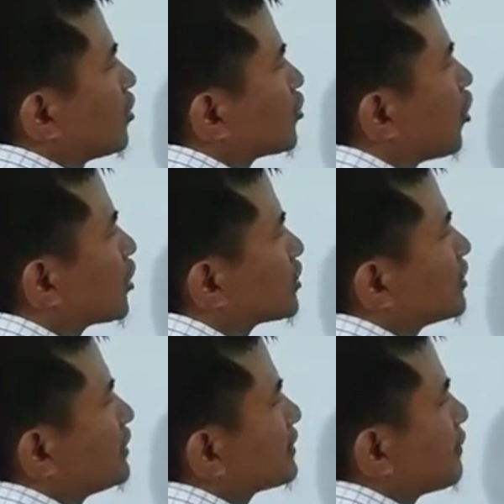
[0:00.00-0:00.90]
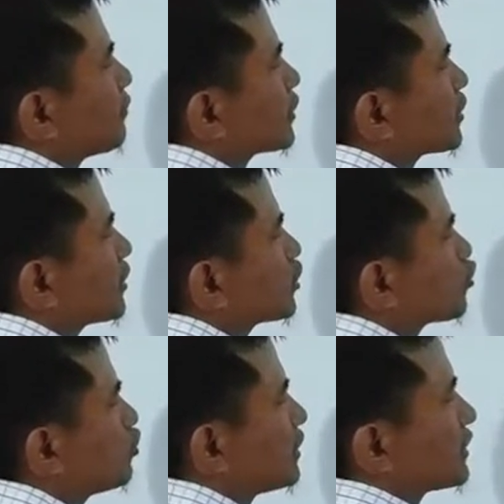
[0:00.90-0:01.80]
the original temperature is
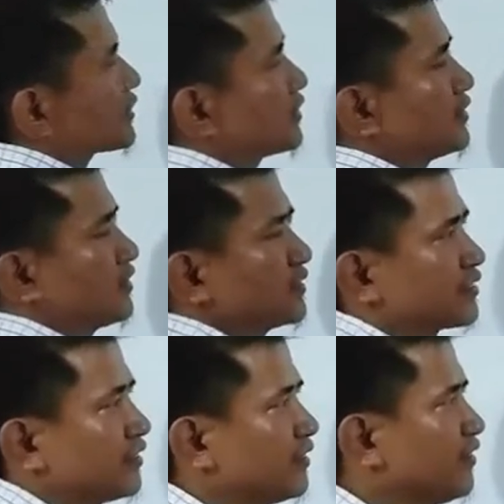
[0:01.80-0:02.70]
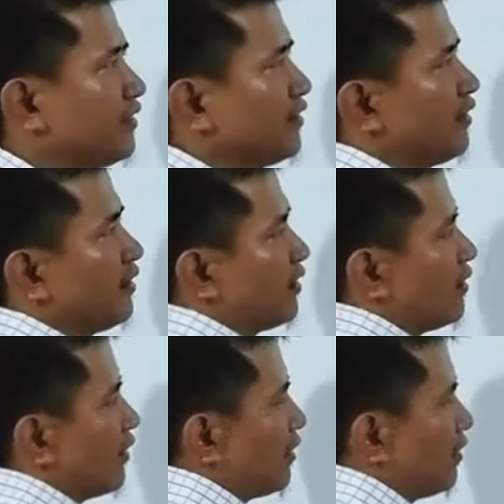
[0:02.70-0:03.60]
2 degrees Celsius.
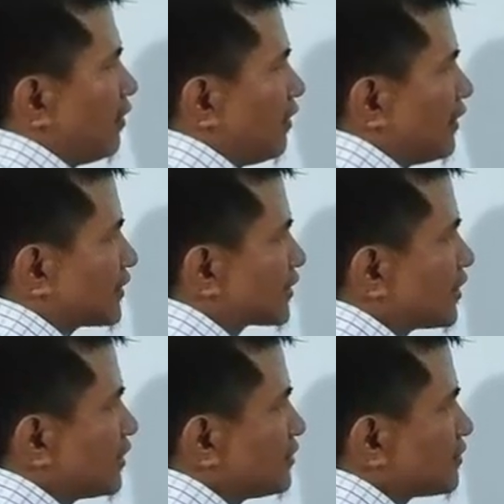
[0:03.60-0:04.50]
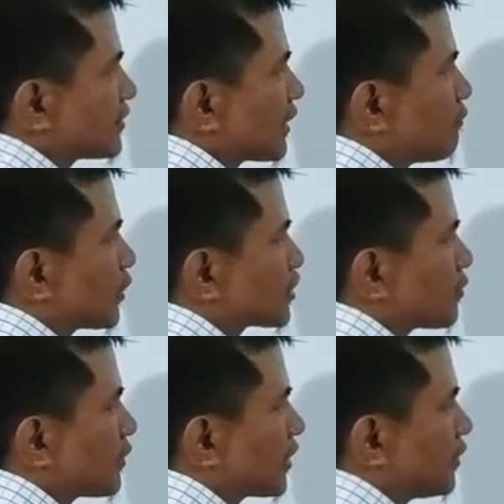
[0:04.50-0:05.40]
Later on, the temperature
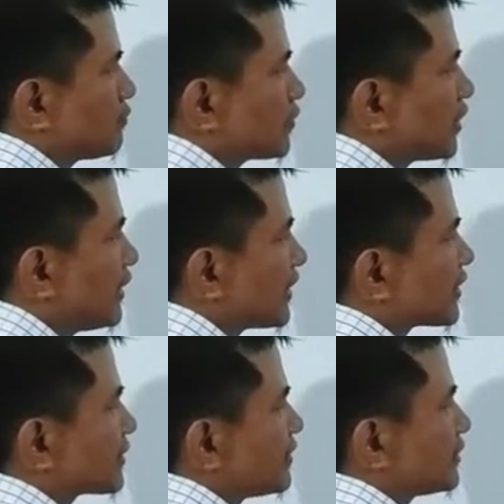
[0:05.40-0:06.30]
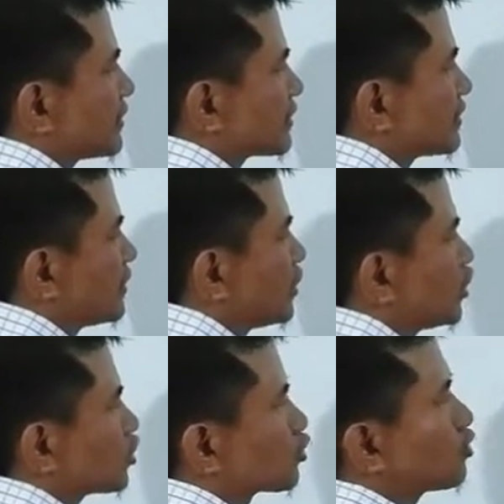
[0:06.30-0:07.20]
became 3 degrees Celsius.
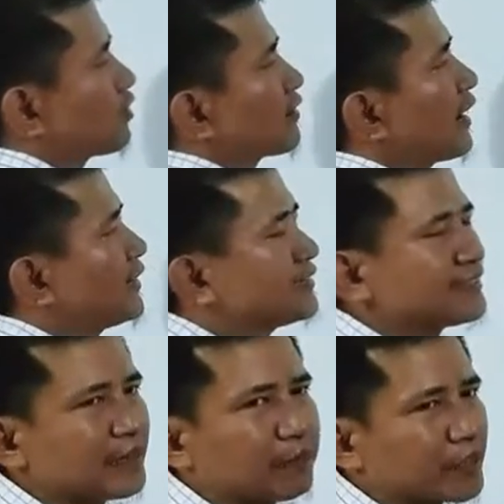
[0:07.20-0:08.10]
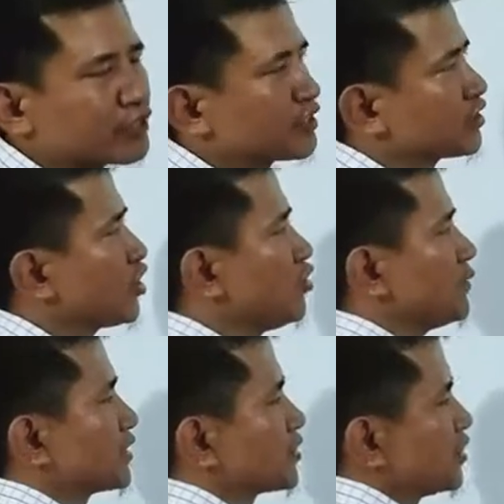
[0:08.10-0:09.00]
So the rise in temperature is how
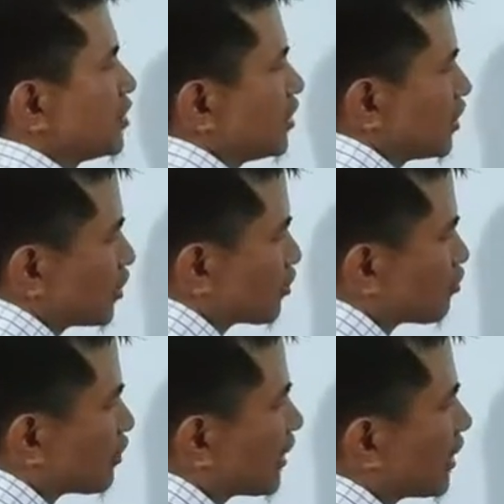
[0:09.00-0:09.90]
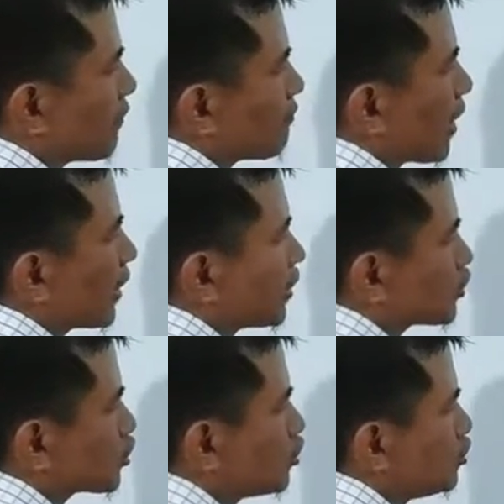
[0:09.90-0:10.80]
much? 3
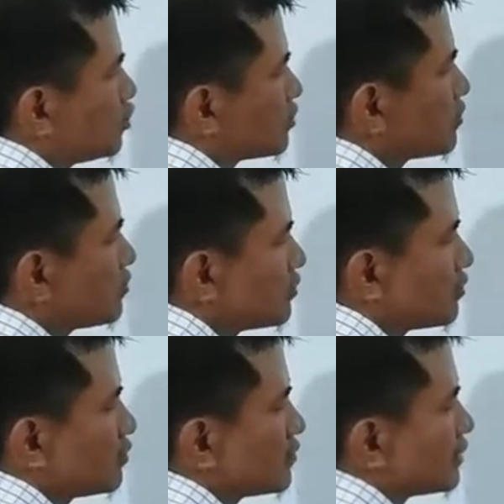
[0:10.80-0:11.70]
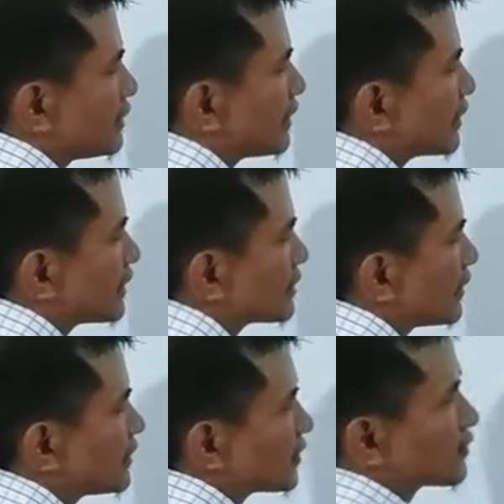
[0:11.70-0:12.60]
minus 2 degrees
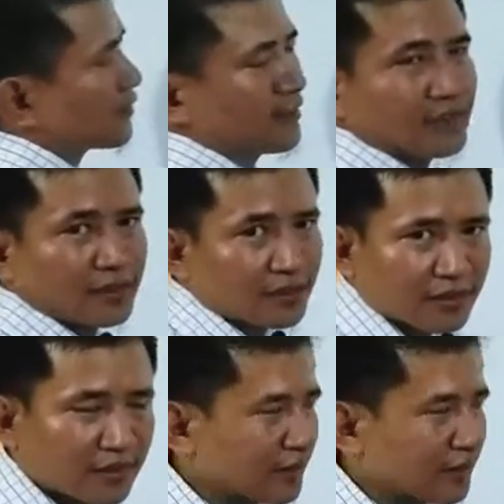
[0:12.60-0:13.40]
Celsius, isn't it?